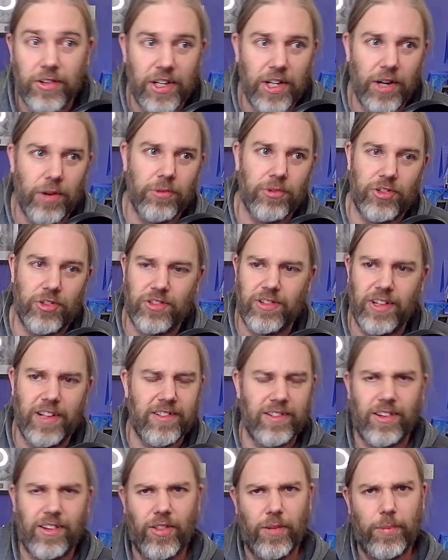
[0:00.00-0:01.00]
You don't just
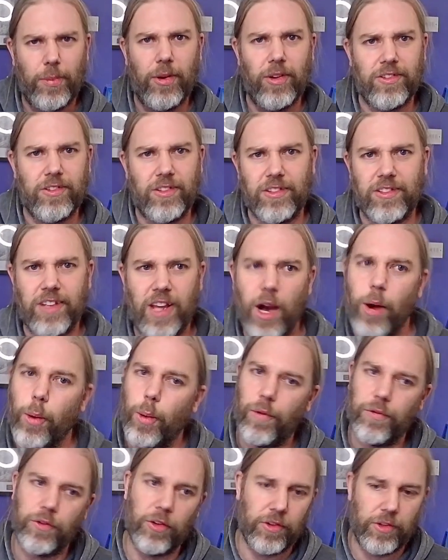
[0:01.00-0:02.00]
listen to the person say, oh,
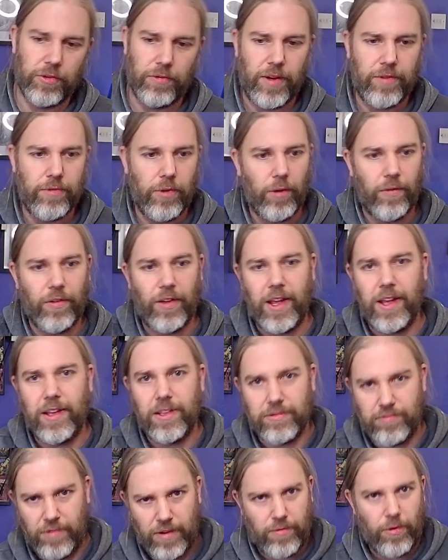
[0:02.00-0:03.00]
I've got to reroll for
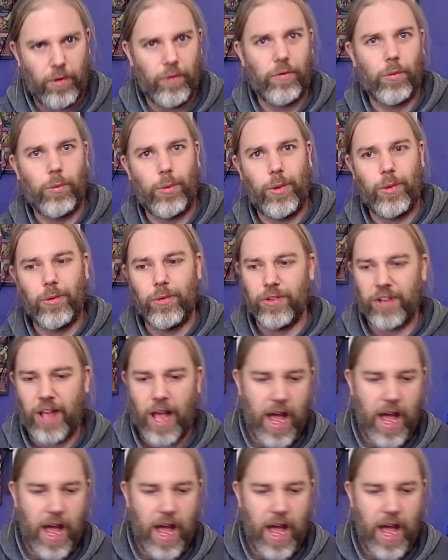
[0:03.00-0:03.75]
hits, reroll for wounds,